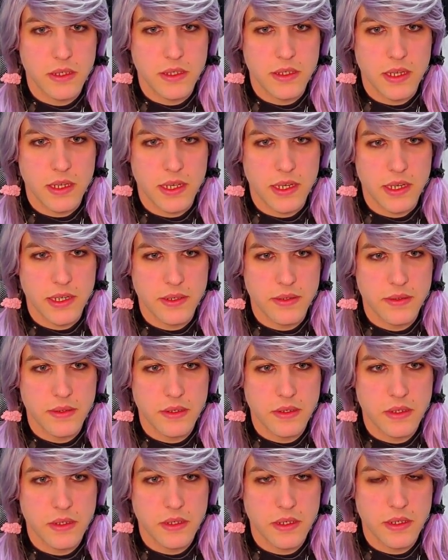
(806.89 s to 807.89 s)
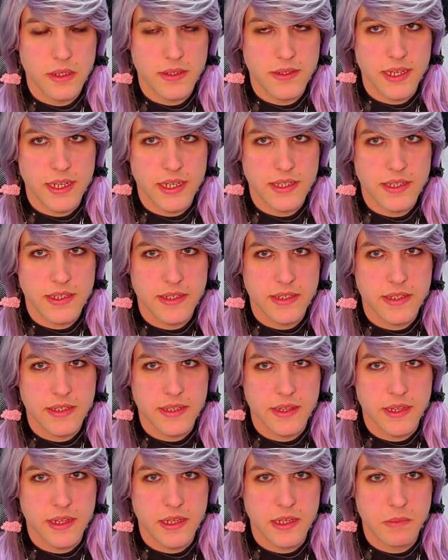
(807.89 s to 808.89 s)
line is accessing
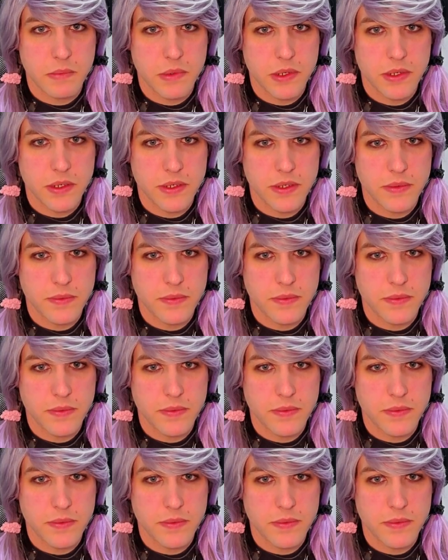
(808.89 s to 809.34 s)
the input,